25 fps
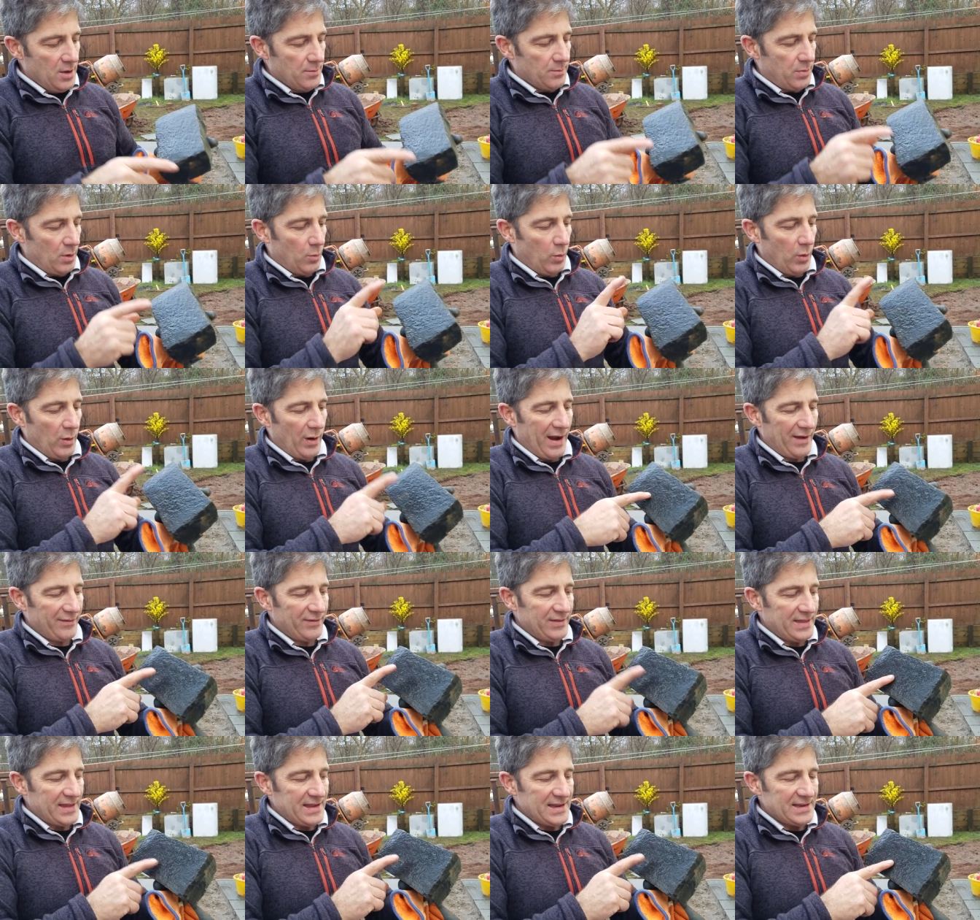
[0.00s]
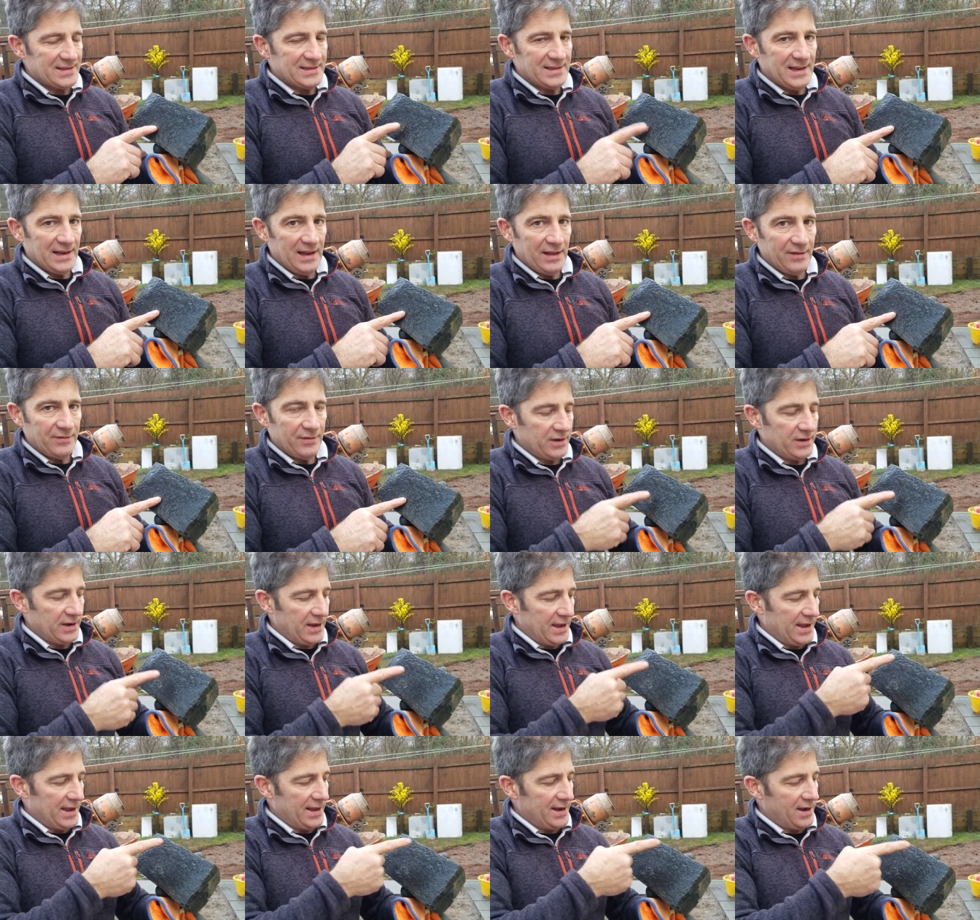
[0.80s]
But we're having these delivered
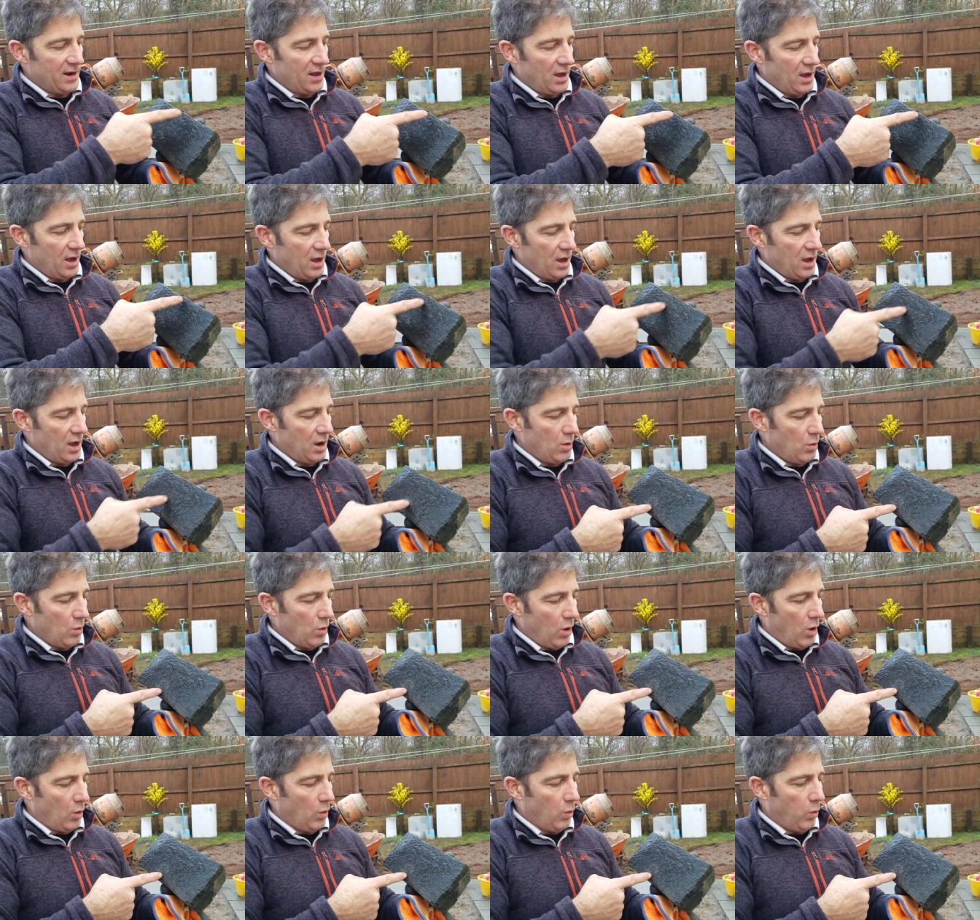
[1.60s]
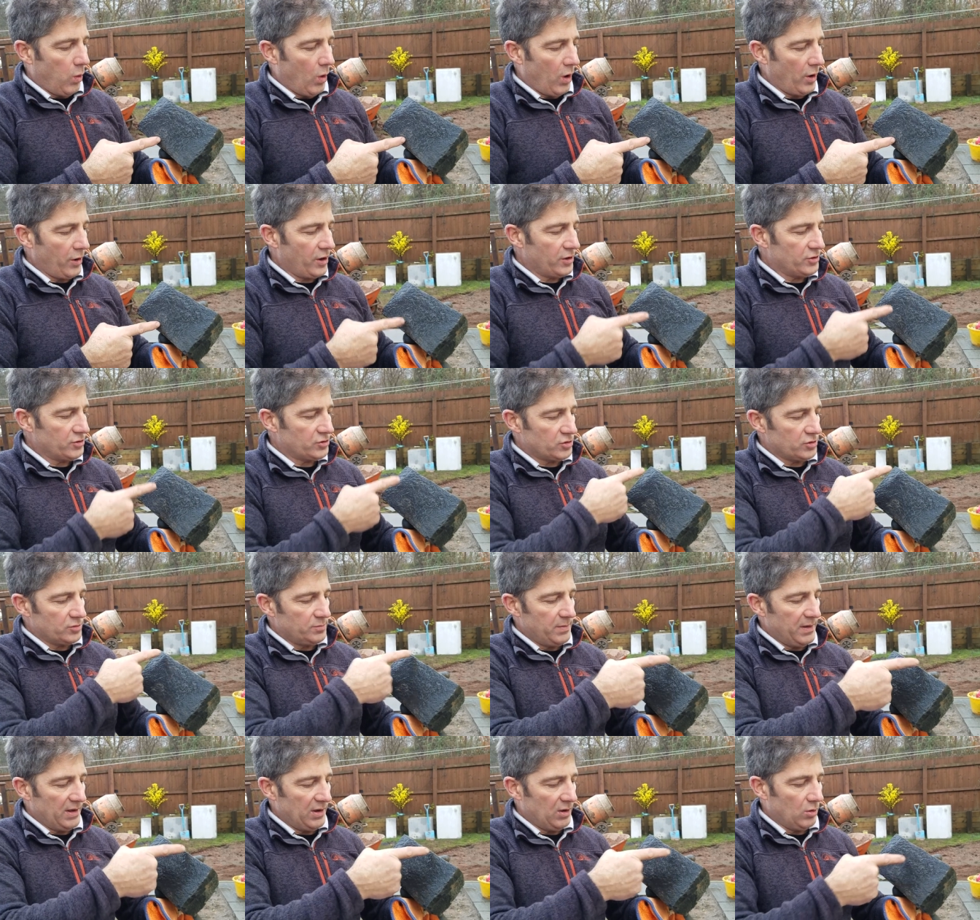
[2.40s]
in a
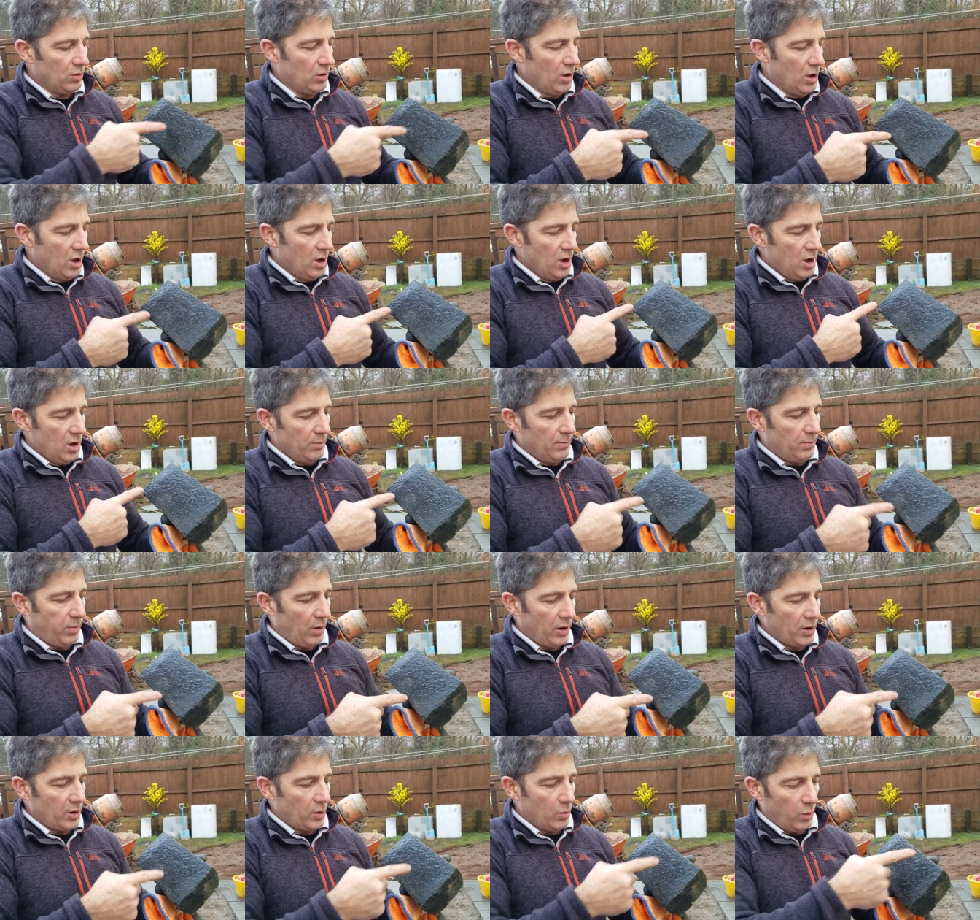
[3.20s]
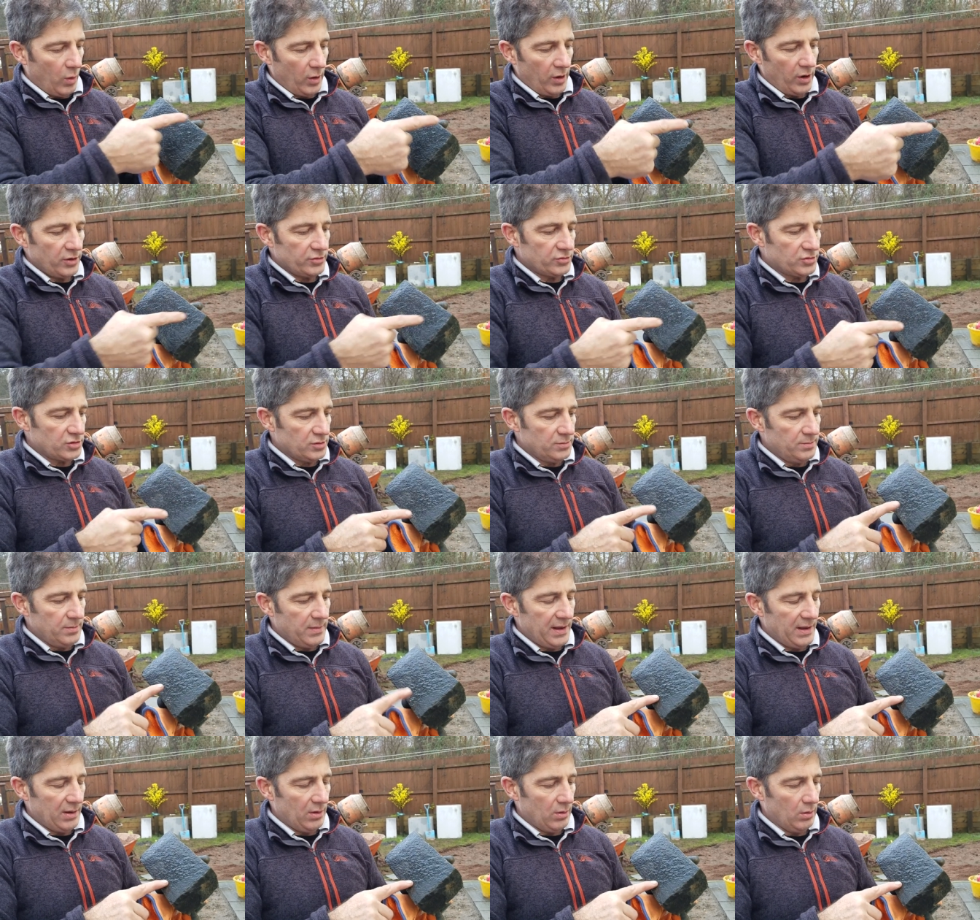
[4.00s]
100mm by
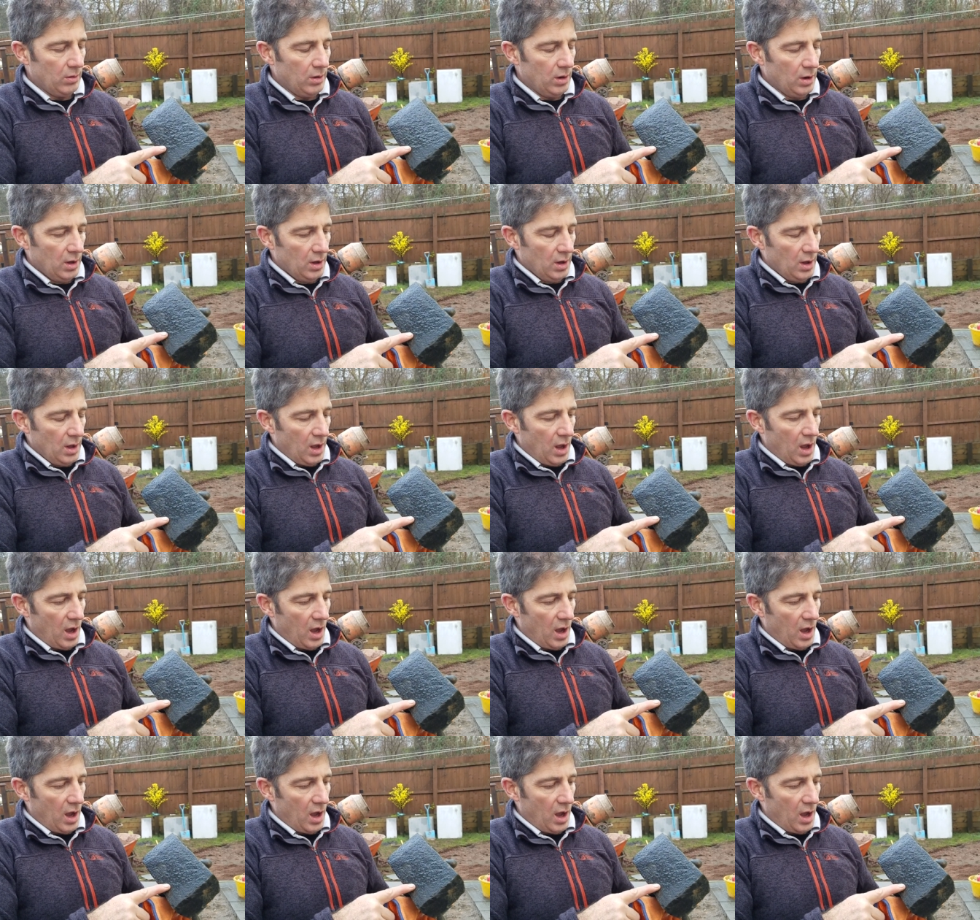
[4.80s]
100mm.